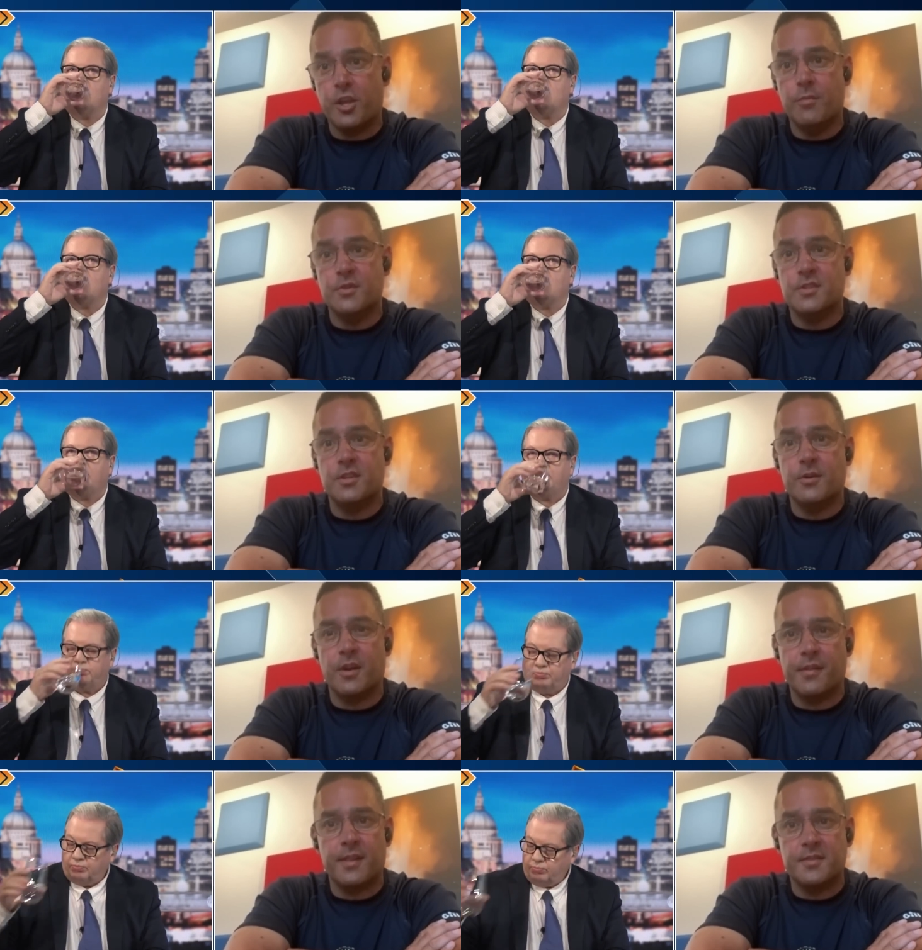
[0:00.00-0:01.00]
Speaker 1: what humans
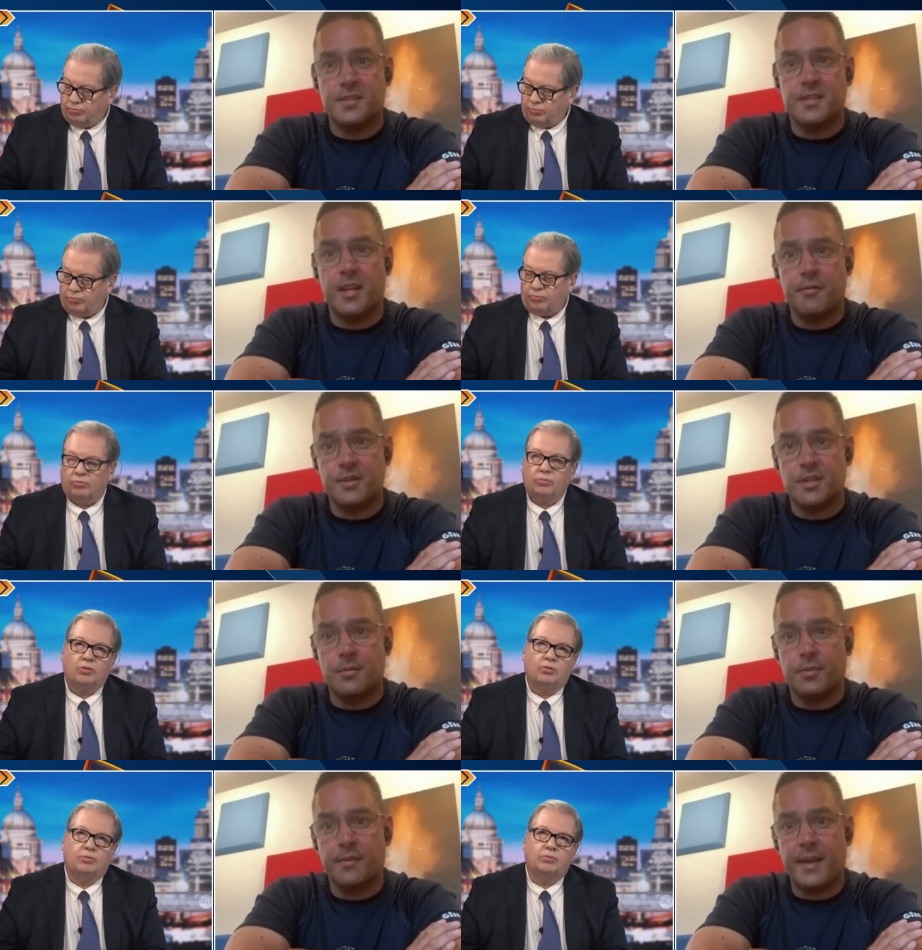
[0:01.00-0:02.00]
do, and I think this is another
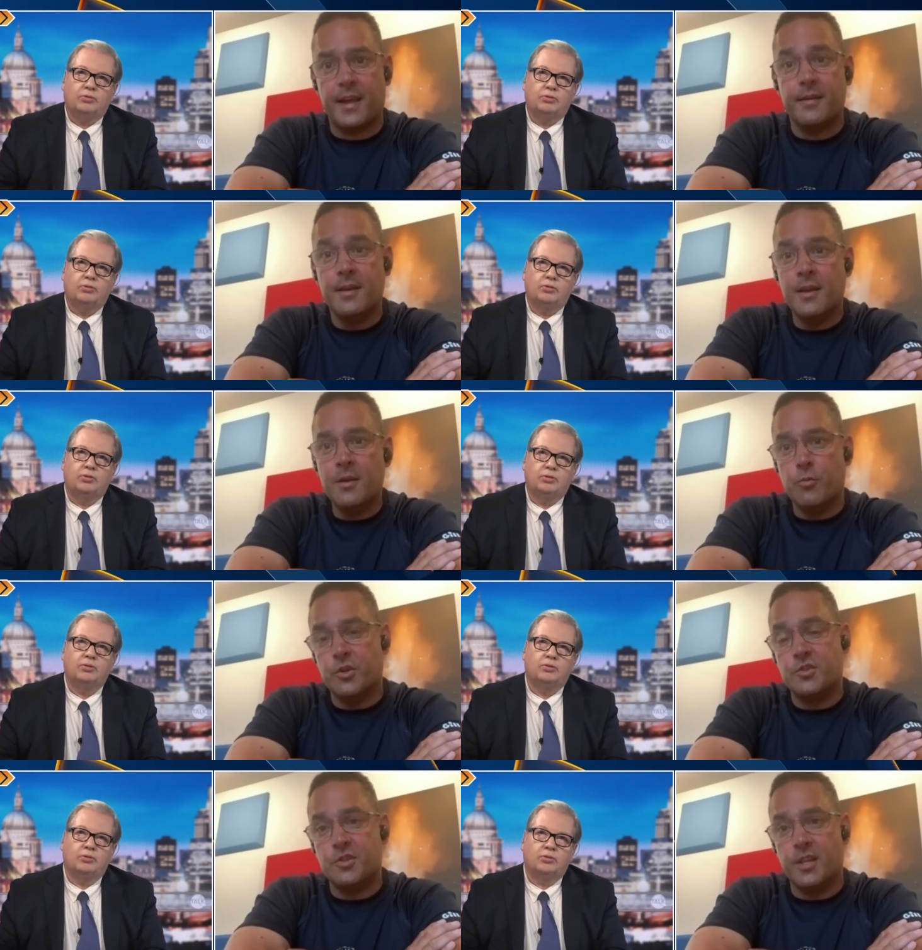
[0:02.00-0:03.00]
example of that,
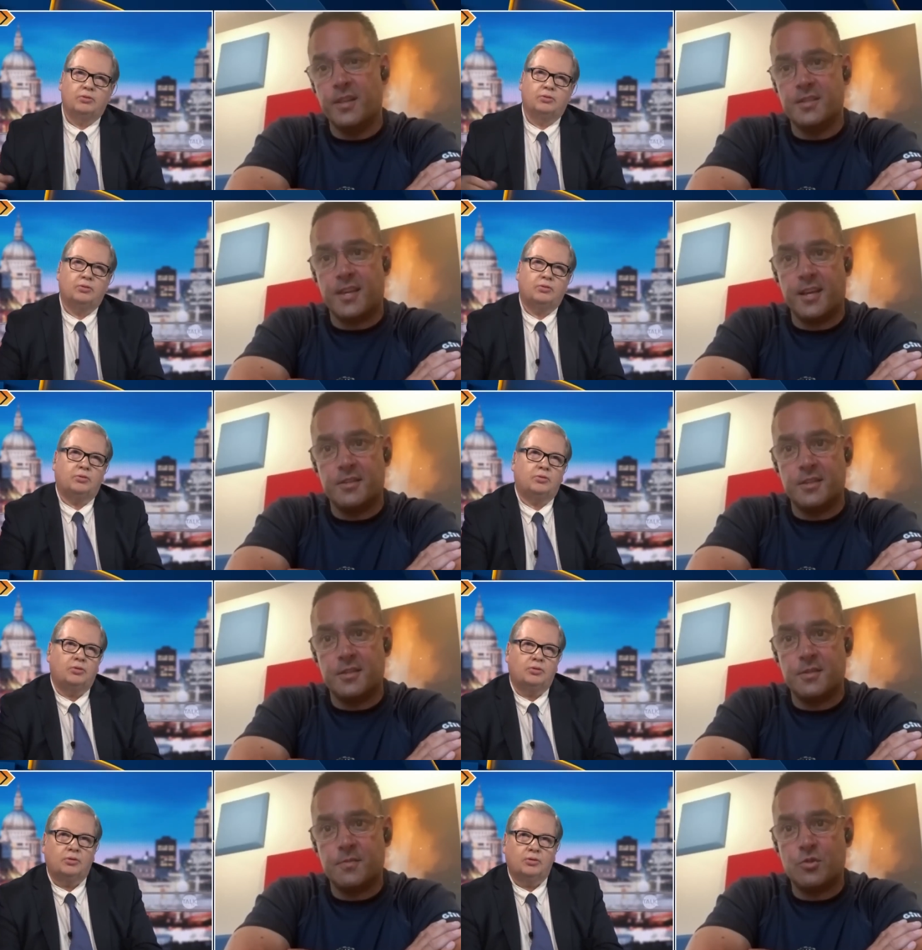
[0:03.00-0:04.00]
which in this
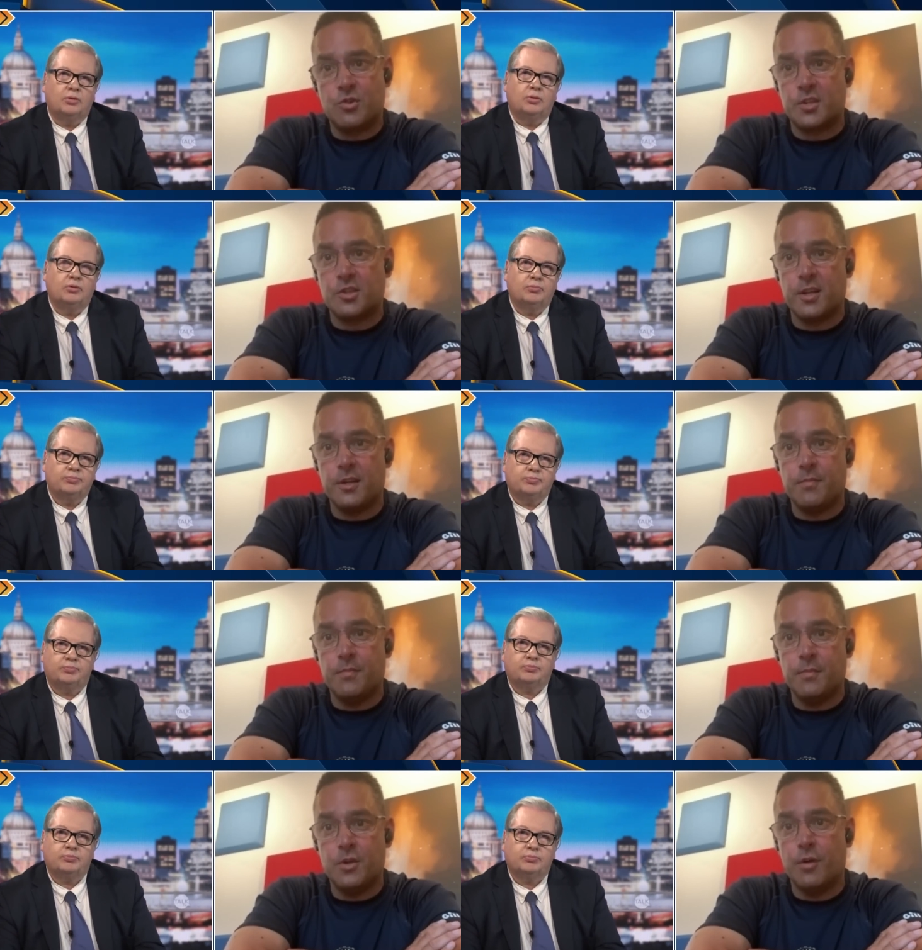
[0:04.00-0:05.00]
case has
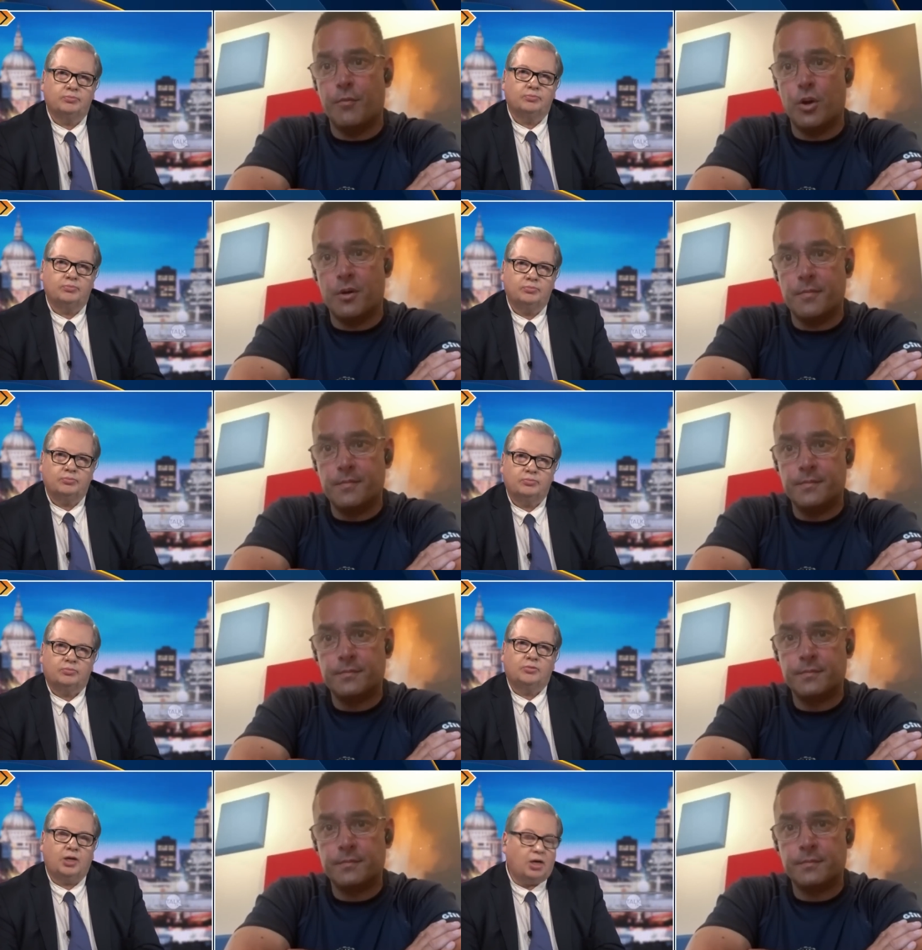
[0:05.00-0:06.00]
tragically mm. gone wrong.
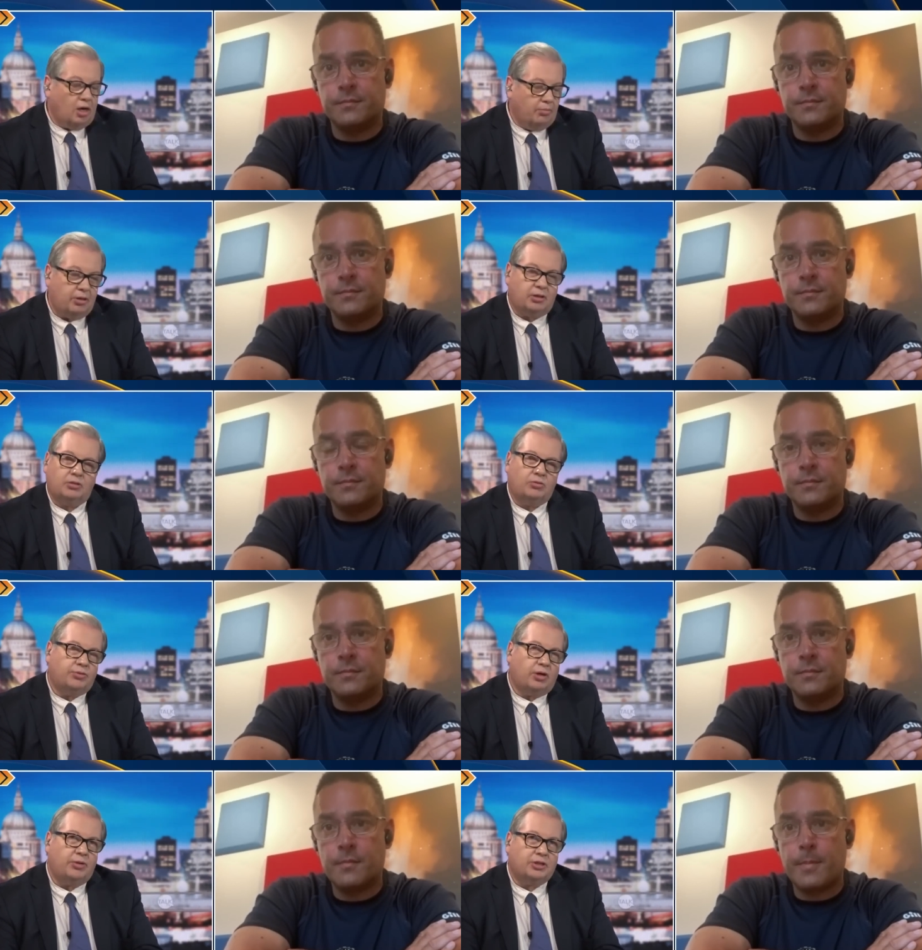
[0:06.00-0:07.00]
Speaker 2: Yeah, I mean,
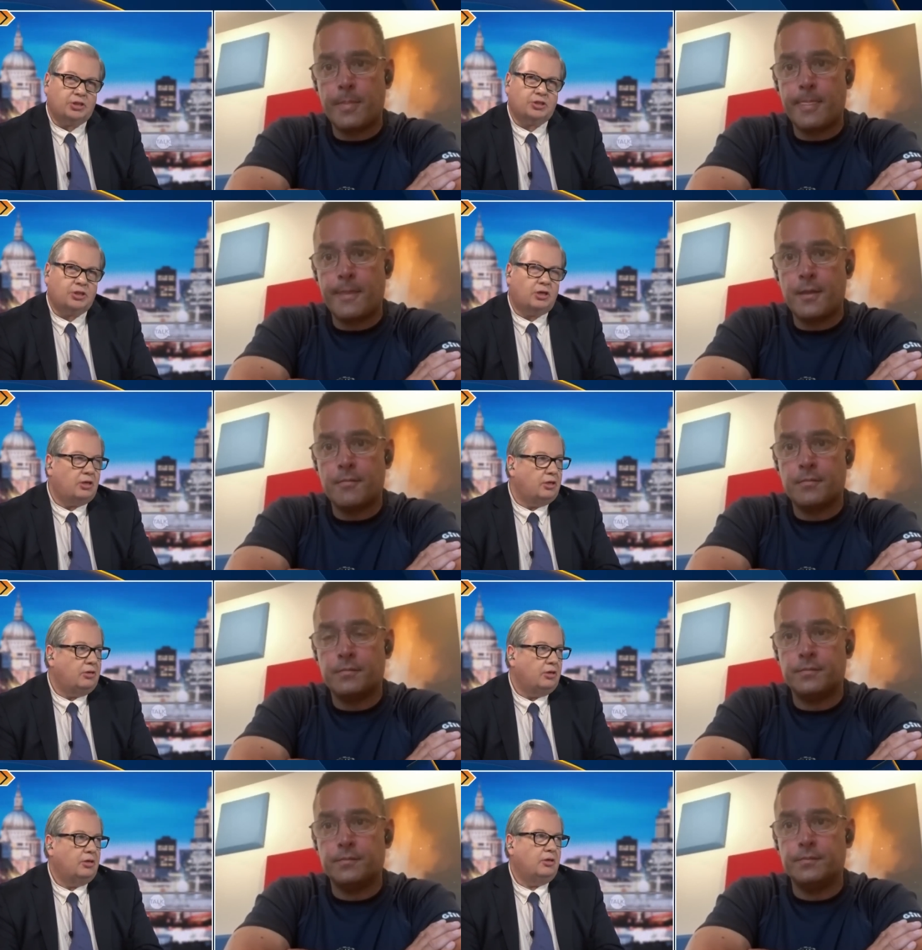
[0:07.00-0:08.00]
although it's a
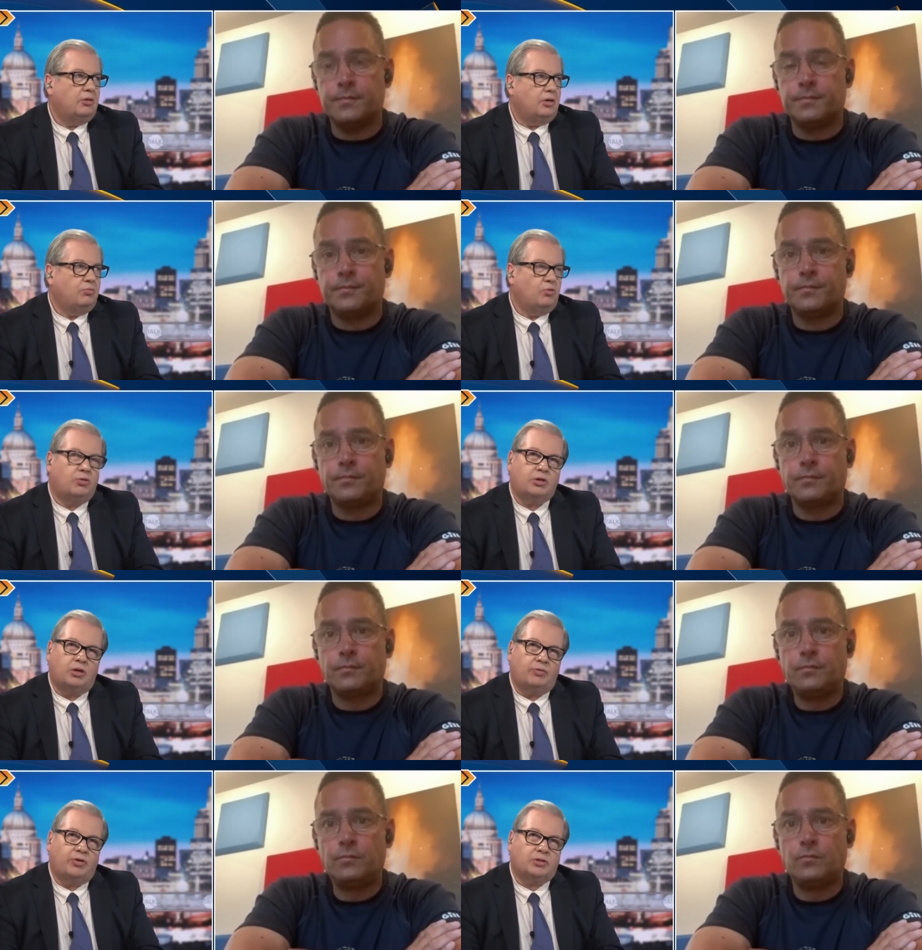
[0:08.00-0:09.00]
slightly more kind of, I